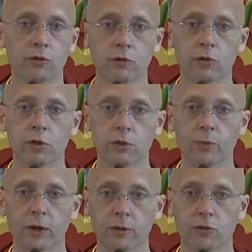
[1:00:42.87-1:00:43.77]
So you need to
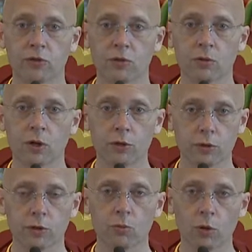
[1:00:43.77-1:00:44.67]
practice
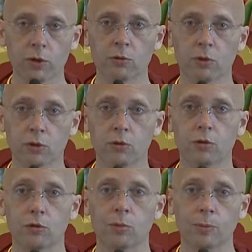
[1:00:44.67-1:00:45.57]
generosity. And one of the reasons
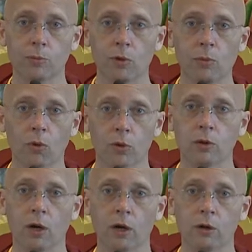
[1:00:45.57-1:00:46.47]
is to be reborn in
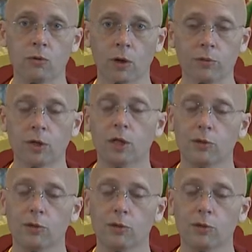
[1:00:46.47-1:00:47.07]
the higher realms.